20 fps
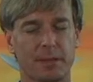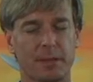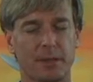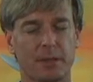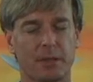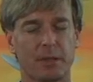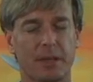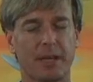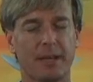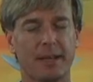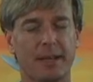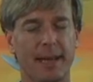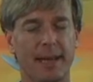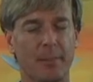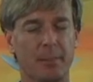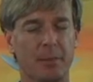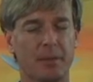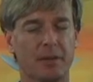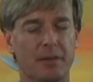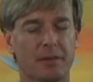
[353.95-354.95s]
Great
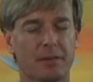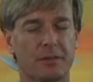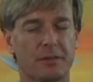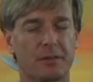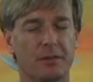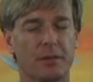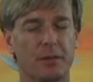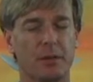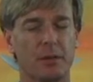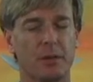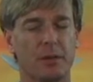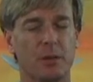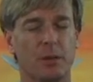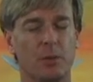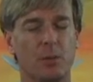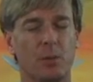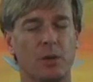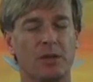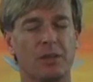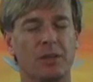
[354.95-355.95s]
happiness
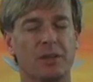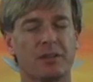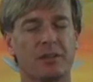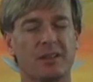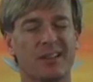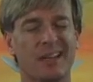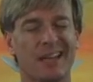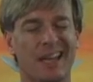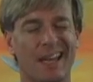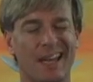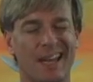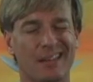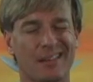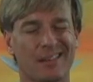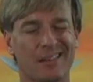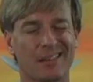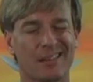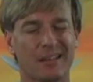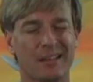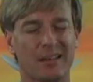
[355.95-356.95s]
one doesn't
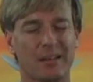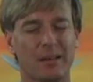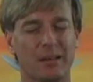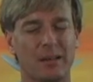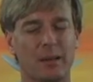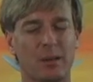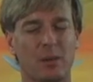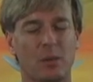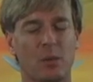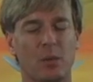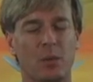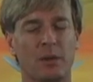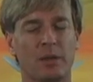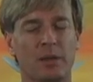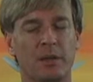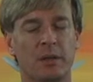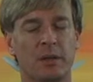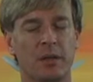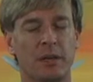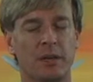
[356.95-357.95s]
get,
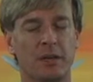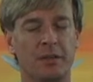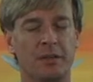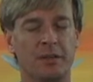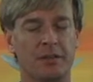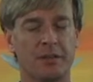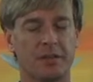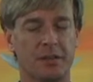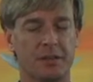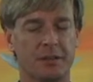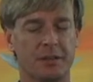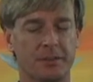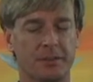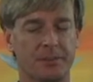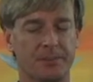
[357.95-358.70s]
one earns it.